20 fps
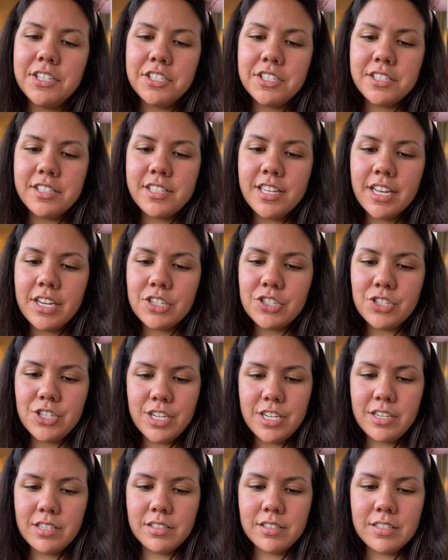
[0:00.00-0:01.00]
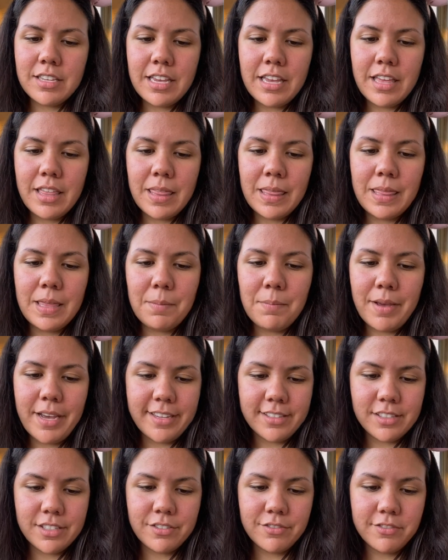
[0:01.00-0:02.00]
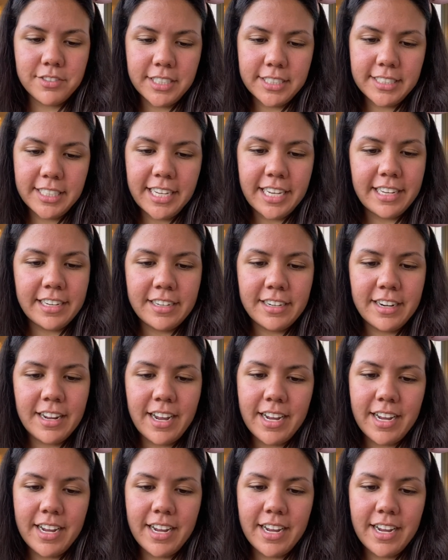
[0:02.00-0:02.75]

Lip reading: just think she's the best villain.